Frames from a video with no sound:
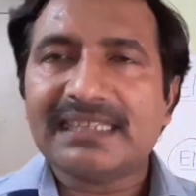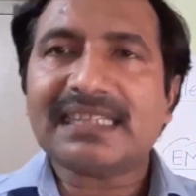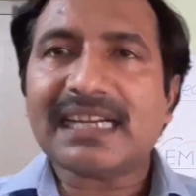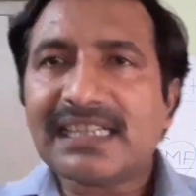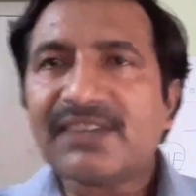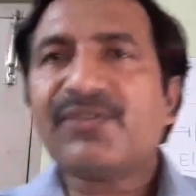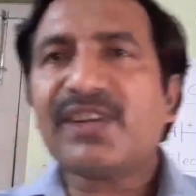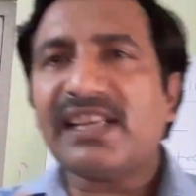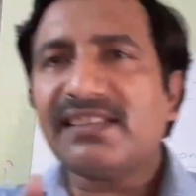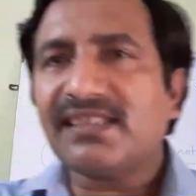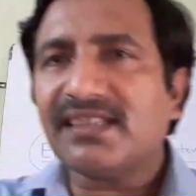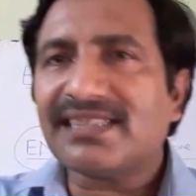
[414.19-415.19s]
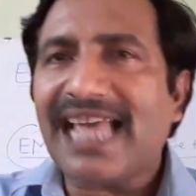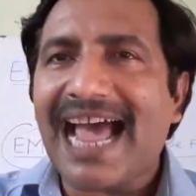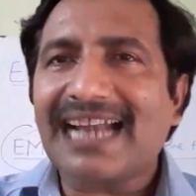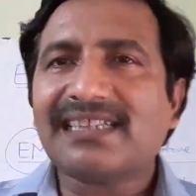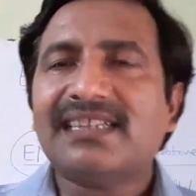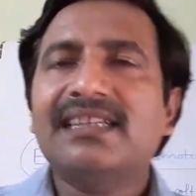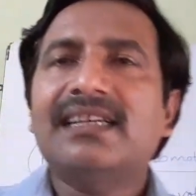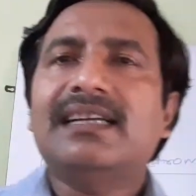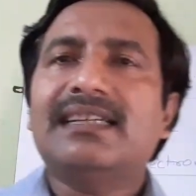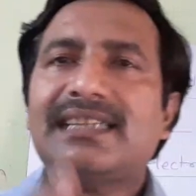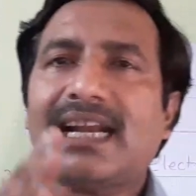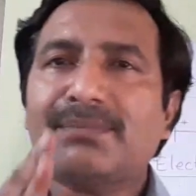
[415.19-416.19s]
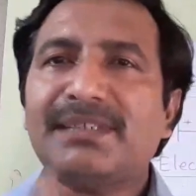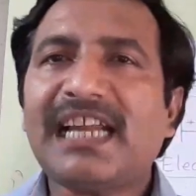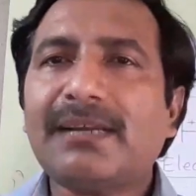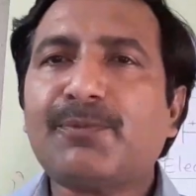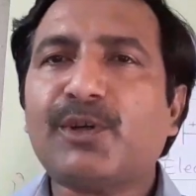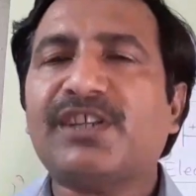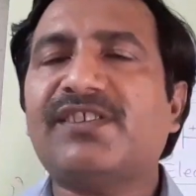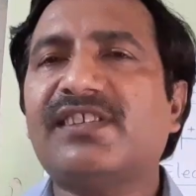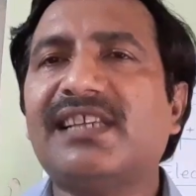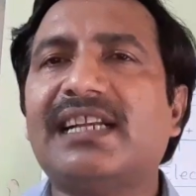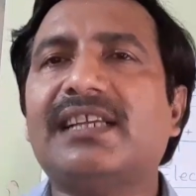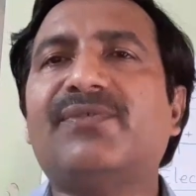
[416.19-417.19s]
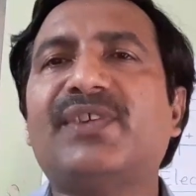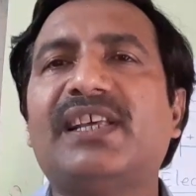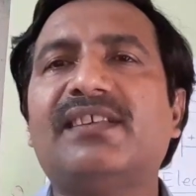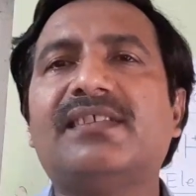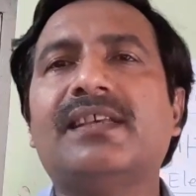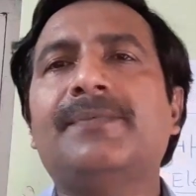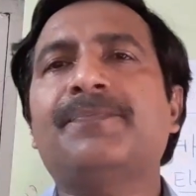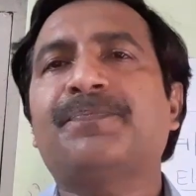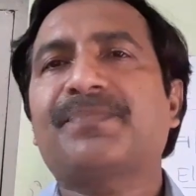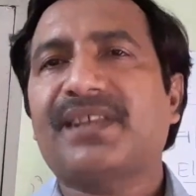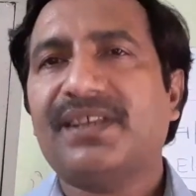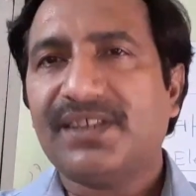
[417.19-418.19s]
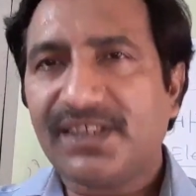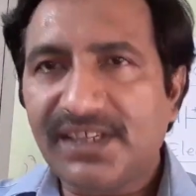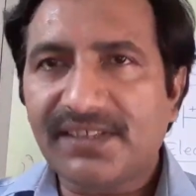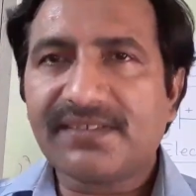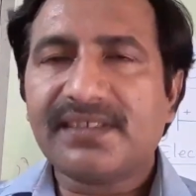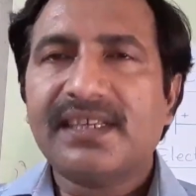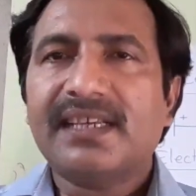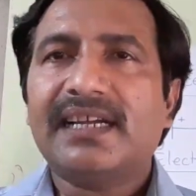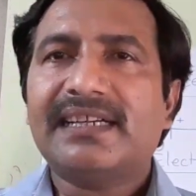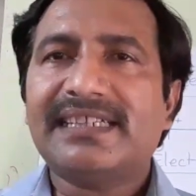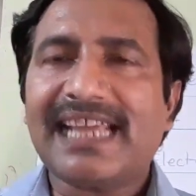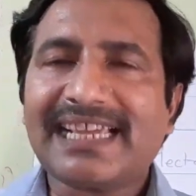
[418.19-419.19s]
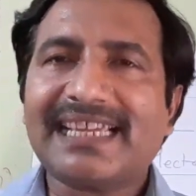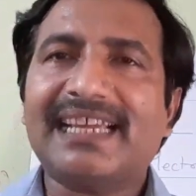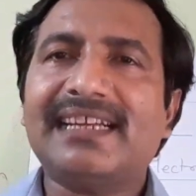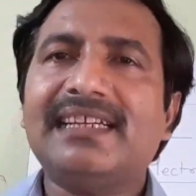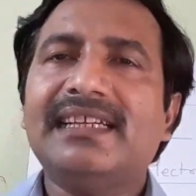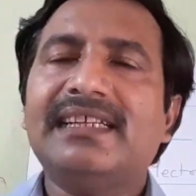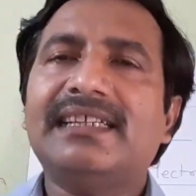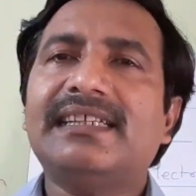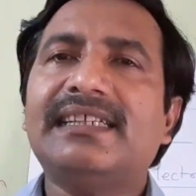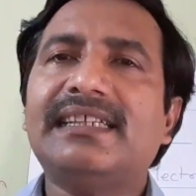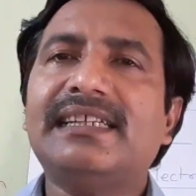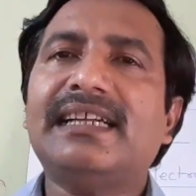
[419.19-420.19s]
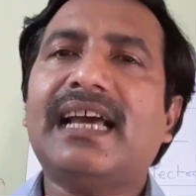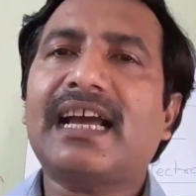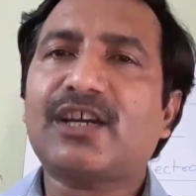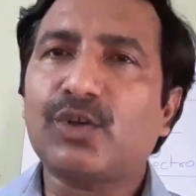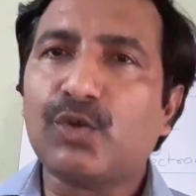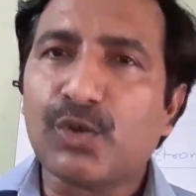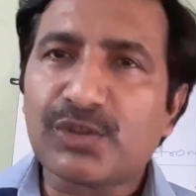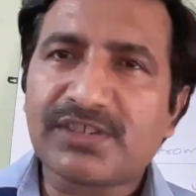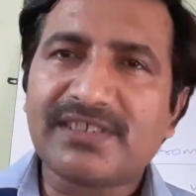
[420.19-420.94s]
The difference is that terminal potential difference is taken in a closed